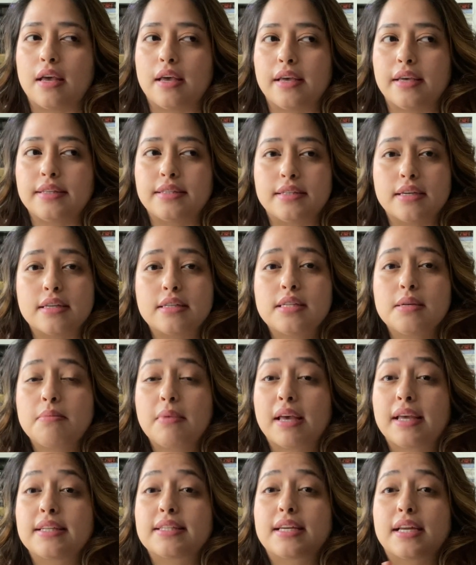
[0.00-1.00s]
It does seem
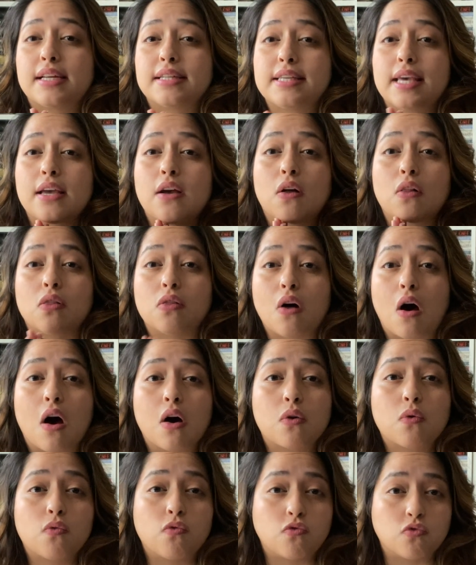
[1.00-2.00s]
like it's going to take a
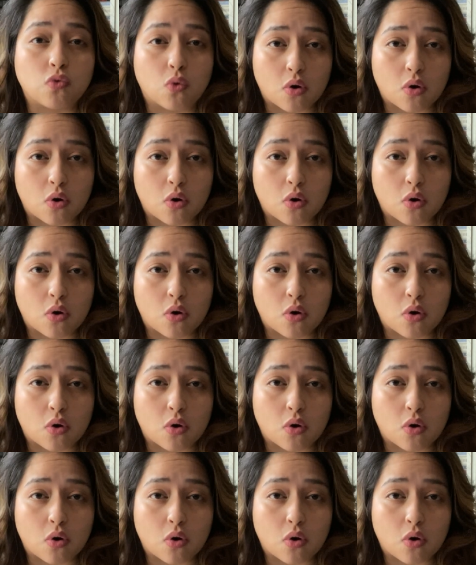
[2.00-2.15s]
lot of